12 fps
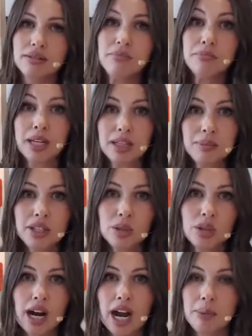Maybe
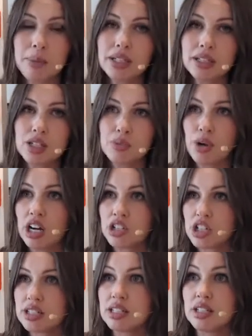your happiness
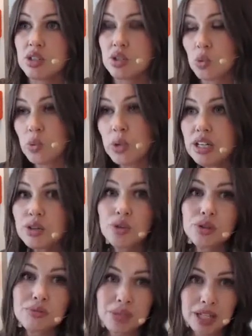project is a week,
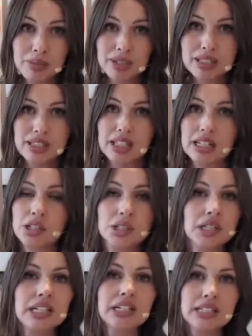or maybe it's a year.
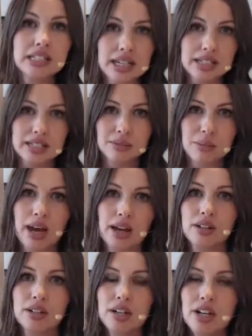It doesn't
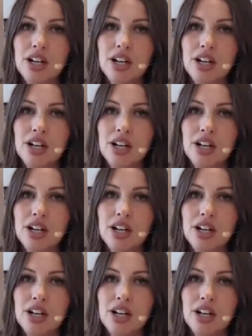matter.